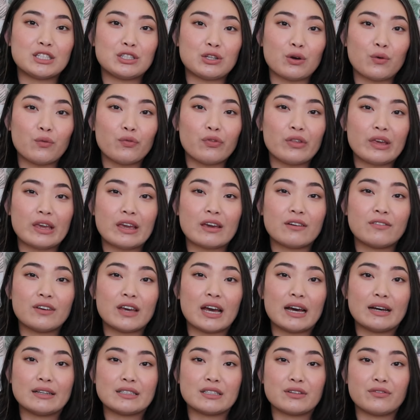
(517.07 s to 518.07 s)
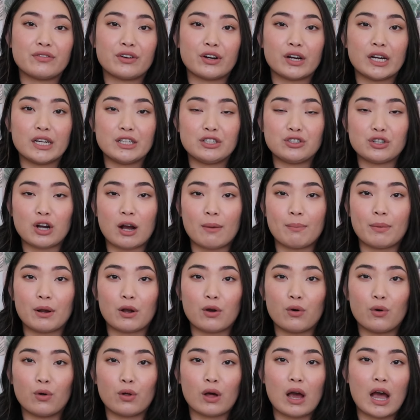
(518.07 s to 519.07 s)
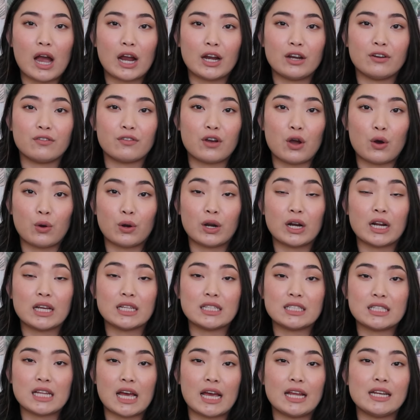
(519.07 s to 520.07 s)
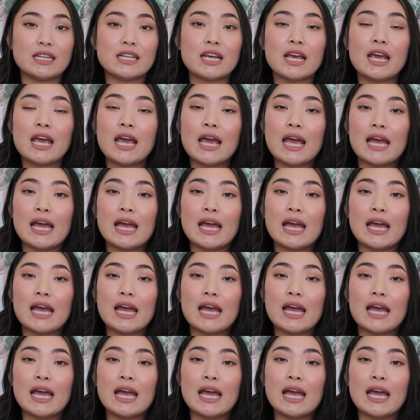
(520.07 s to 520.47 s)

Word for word: don't think of it as a very tropical kind of coconut scent.